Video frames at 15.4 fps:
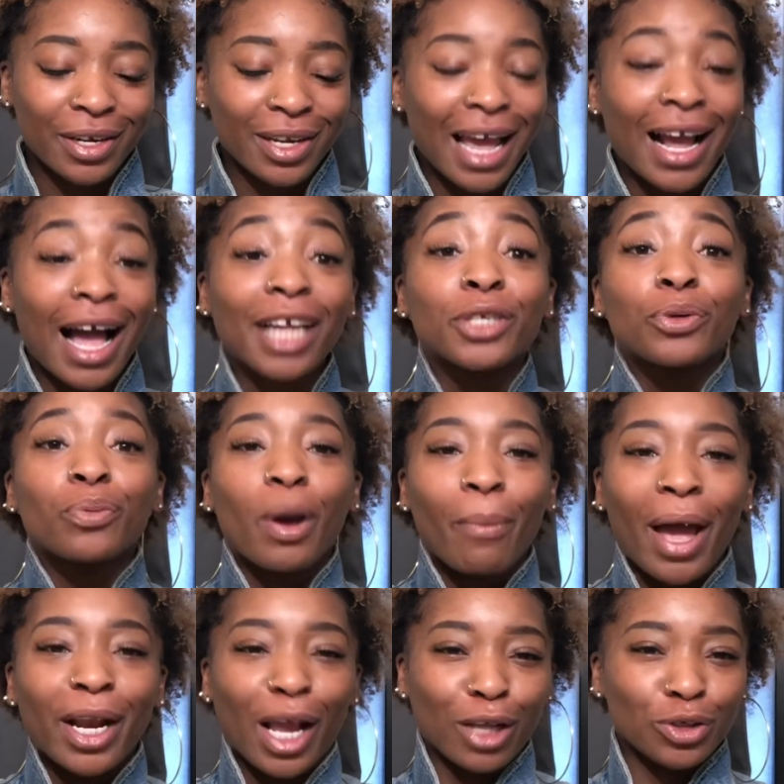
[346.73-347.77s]
Like, I do wear
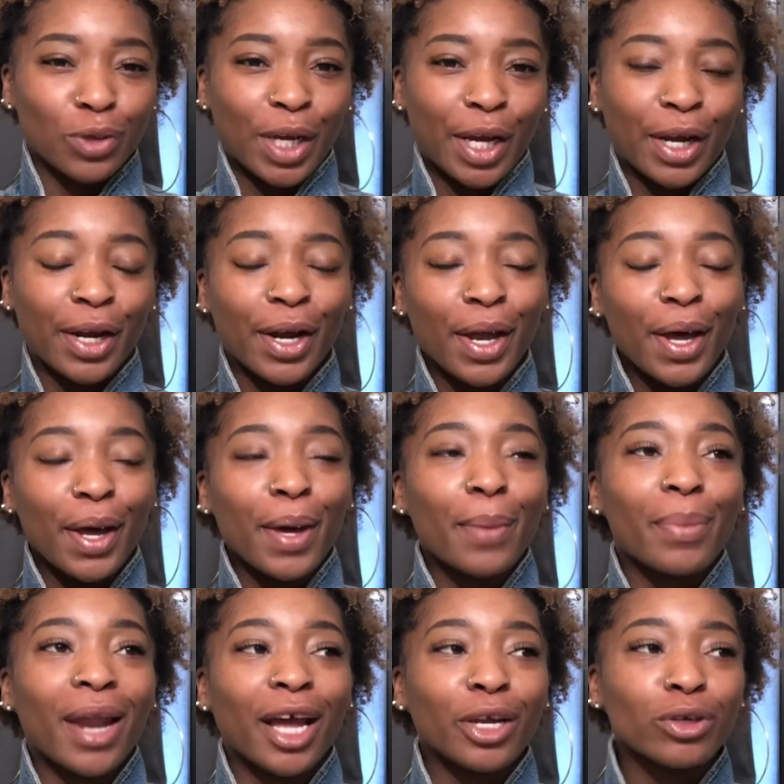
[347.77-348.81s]
my natural hair,
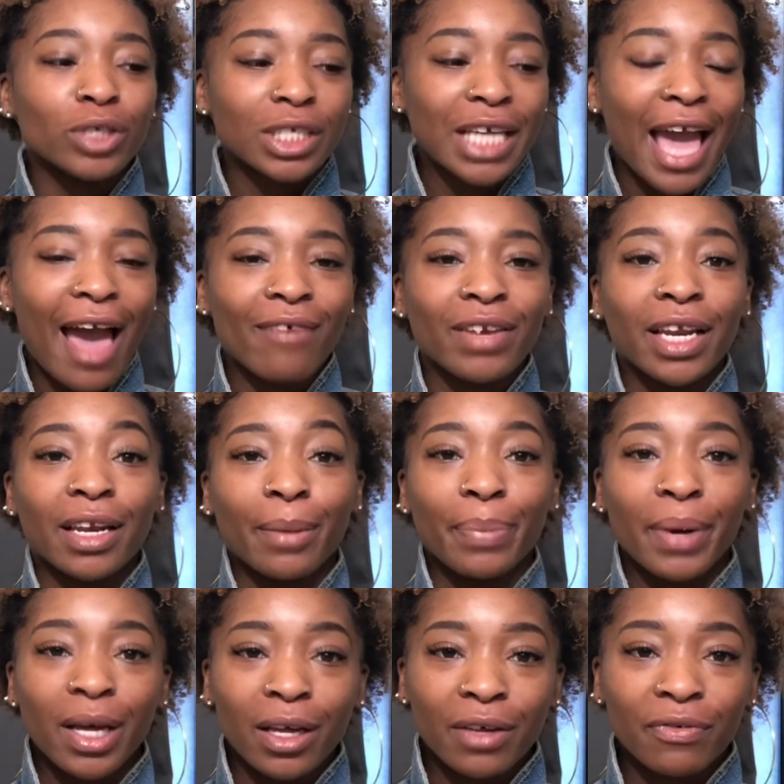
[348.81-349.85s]
but I usually have it in a
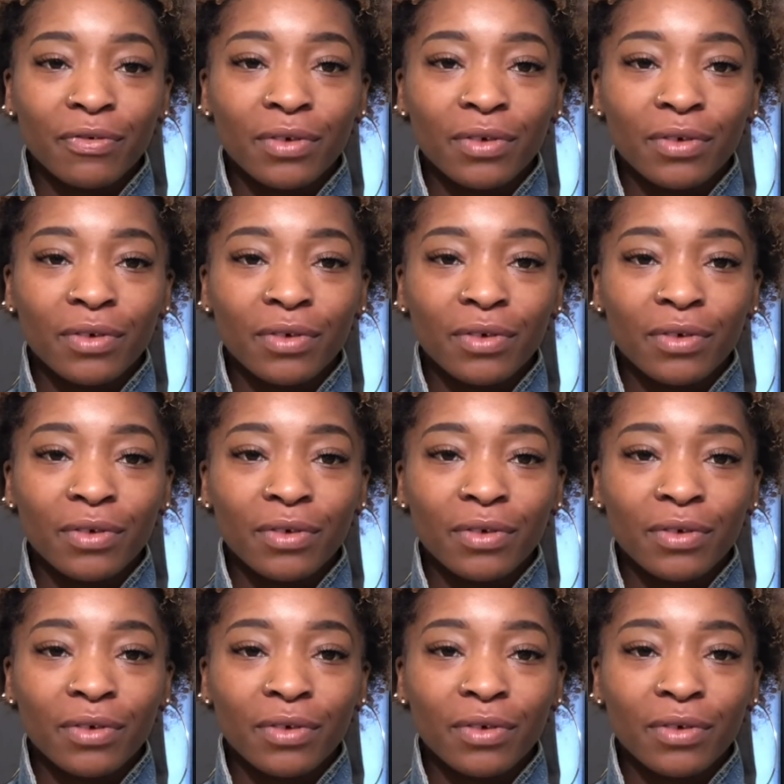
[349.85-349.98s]
puff.